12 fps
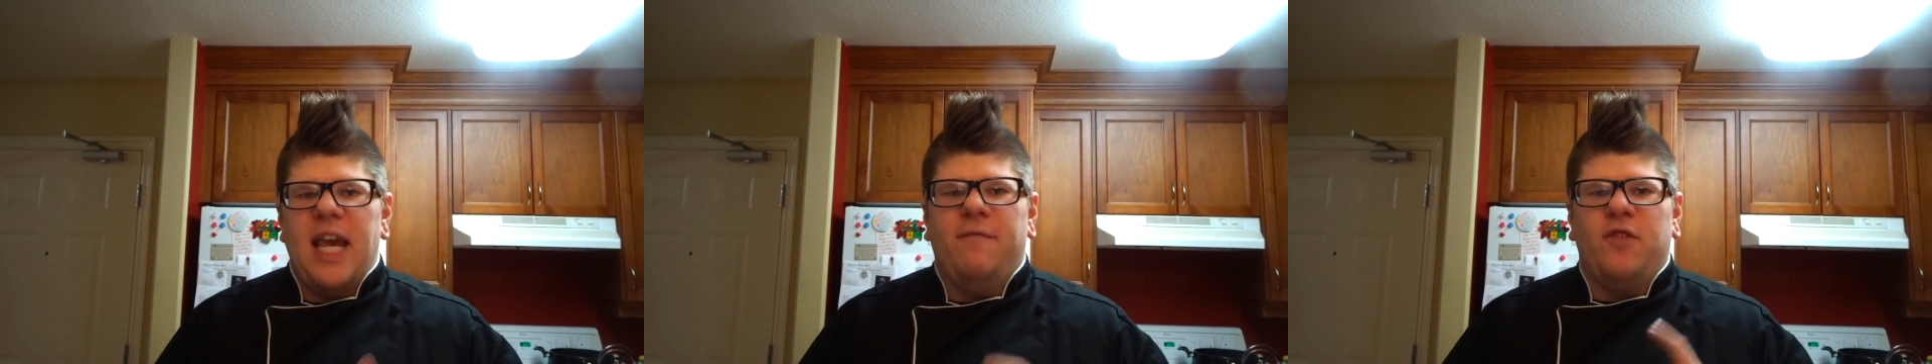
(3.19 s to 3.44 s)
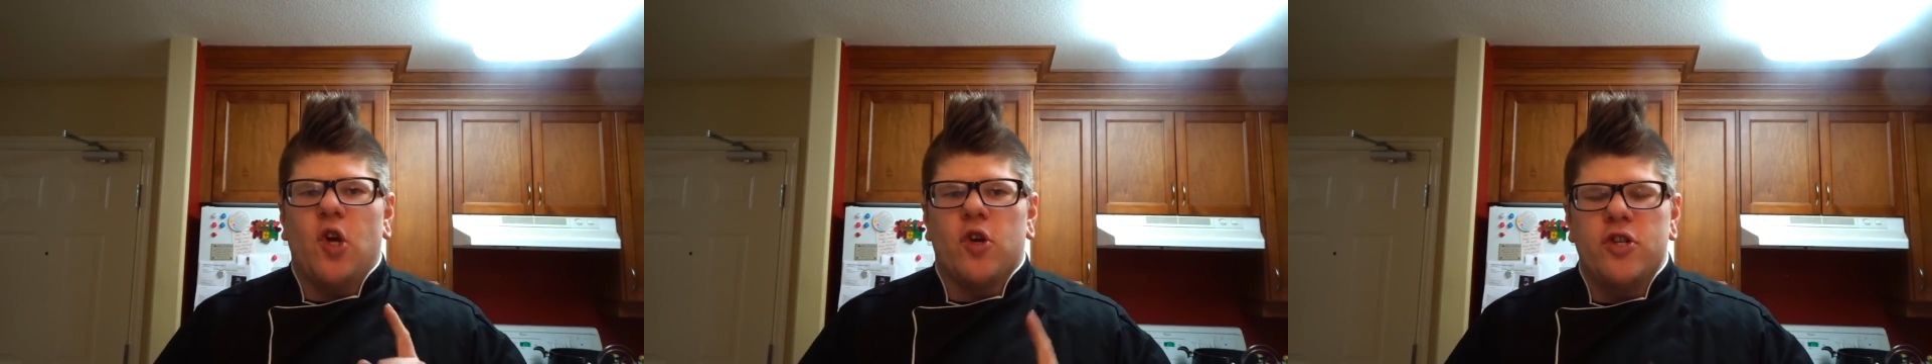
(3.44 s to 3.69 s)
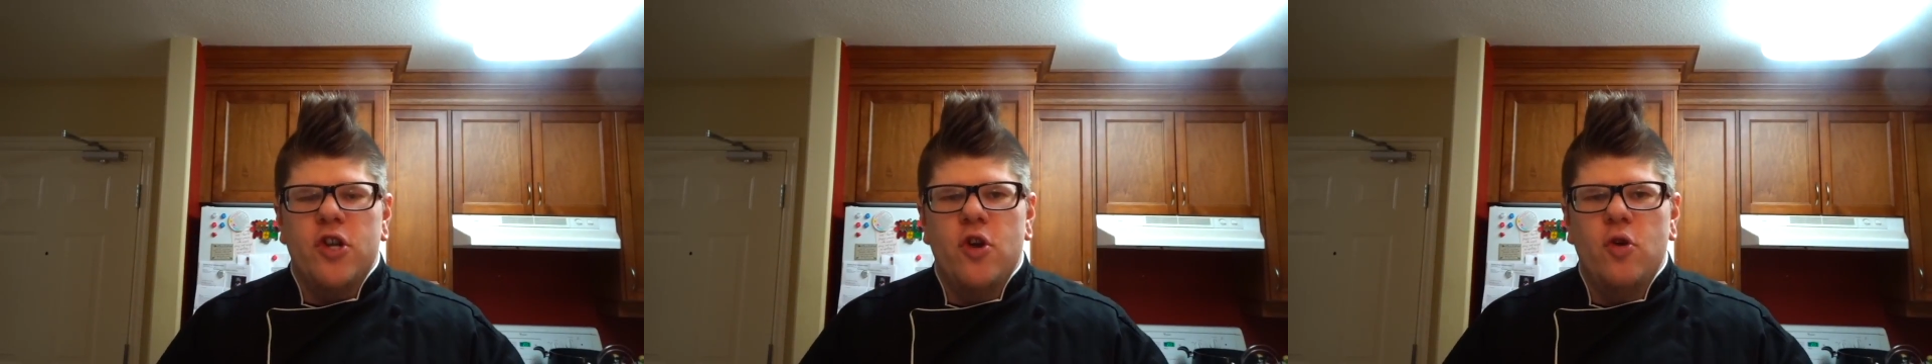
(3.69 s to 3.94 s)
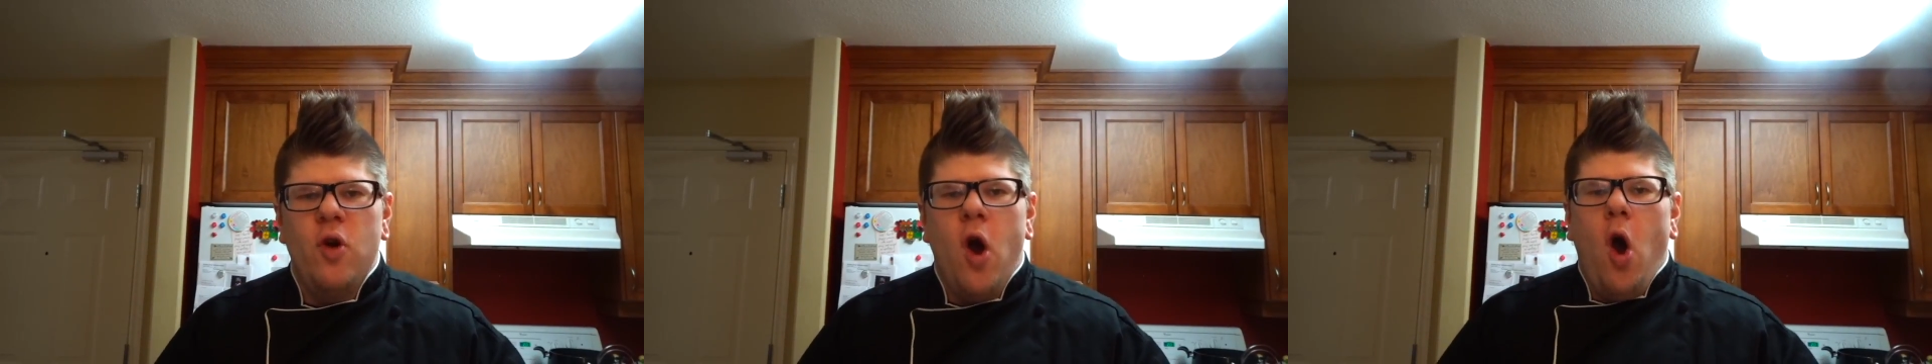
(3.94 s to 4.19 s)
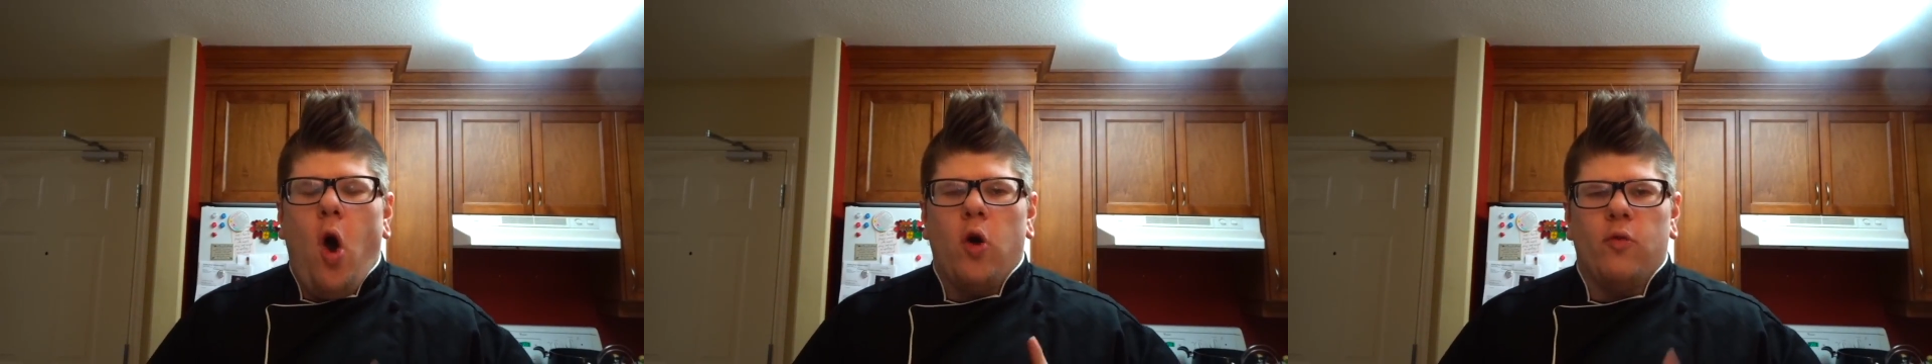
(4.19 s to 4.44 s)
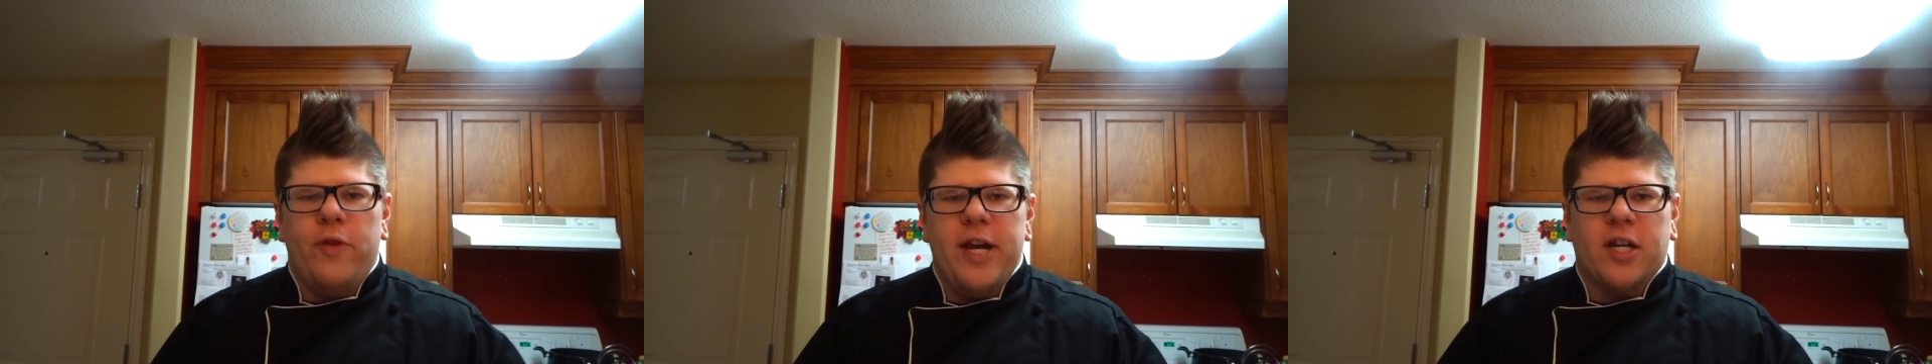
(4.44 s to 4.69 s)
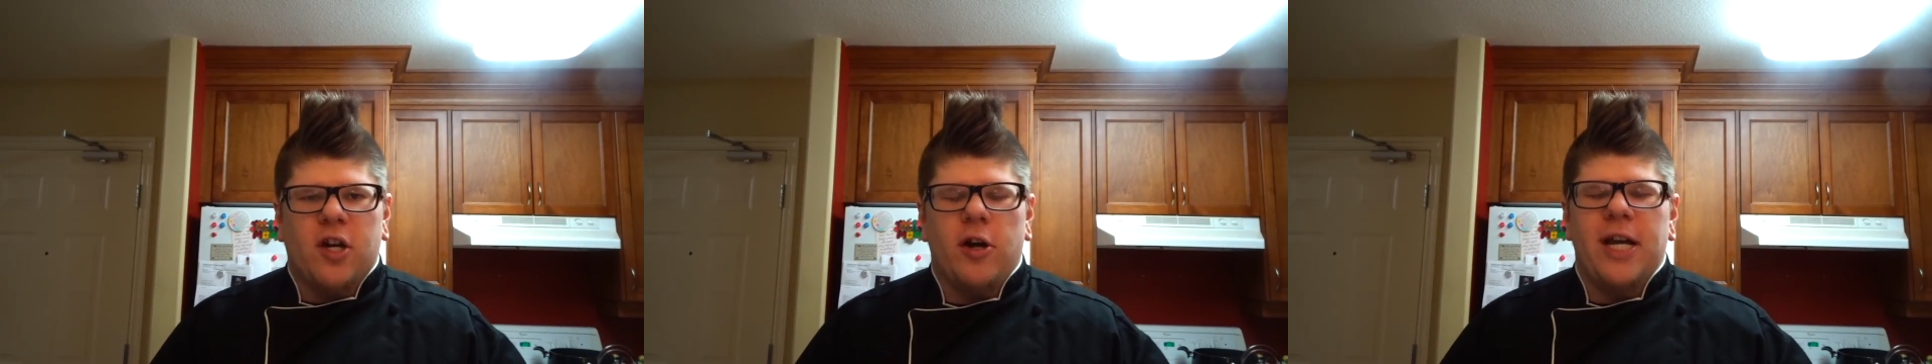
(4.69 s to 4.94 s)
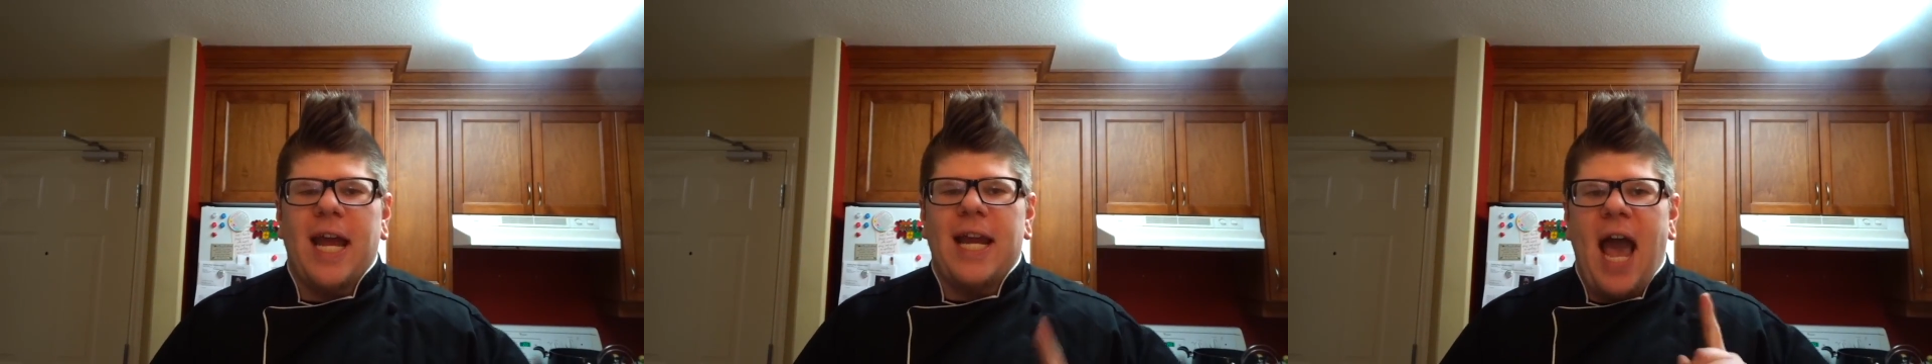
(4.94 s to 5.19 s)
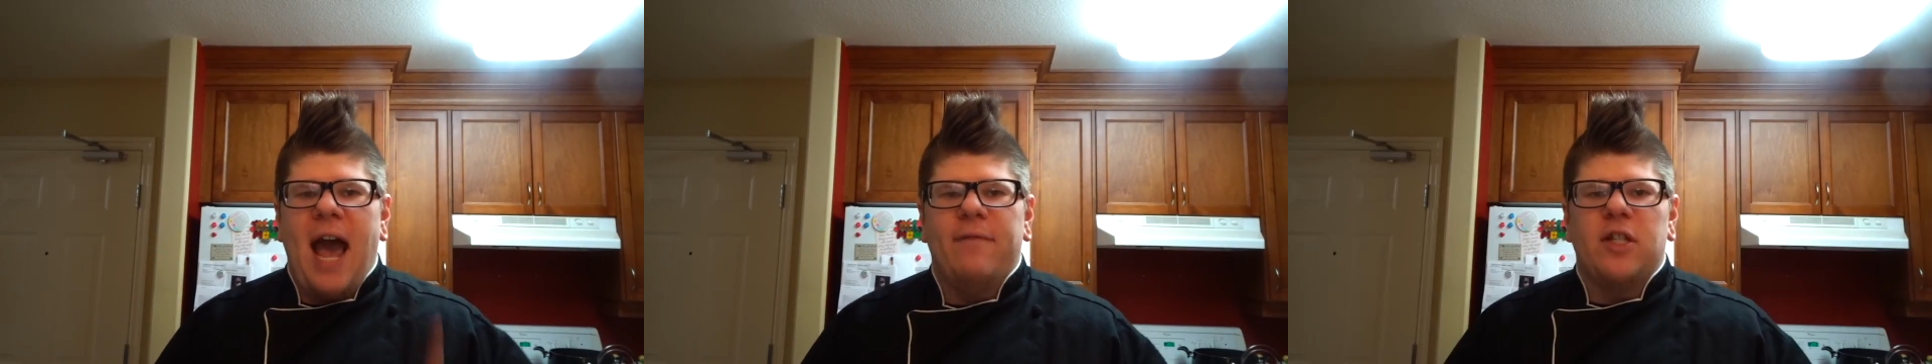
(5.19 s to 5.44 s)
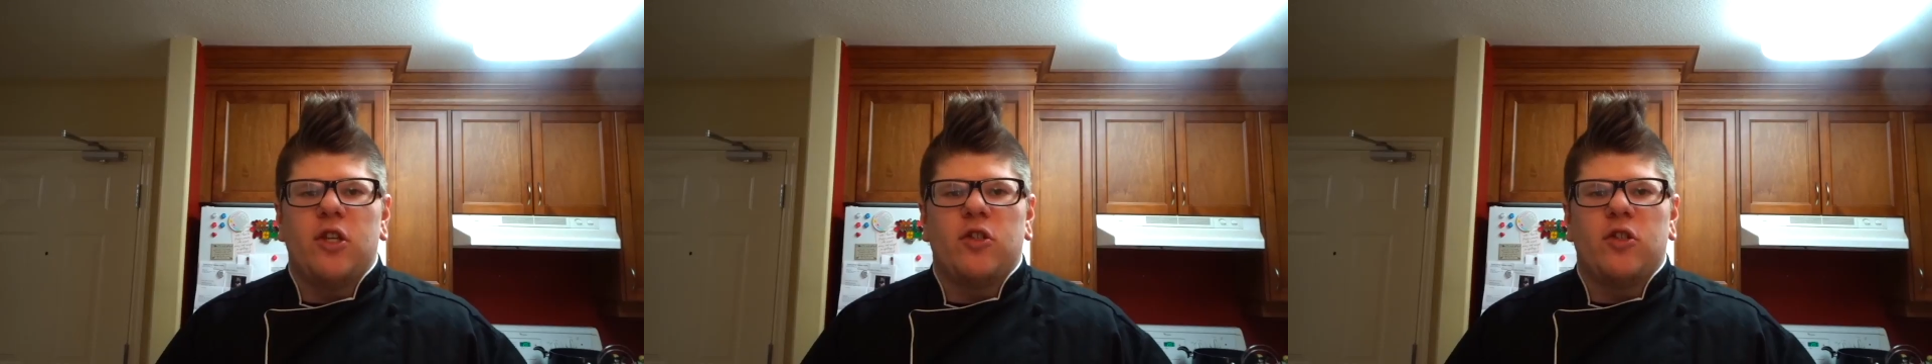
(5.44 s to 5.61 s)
If you're new or reoccurring and haven't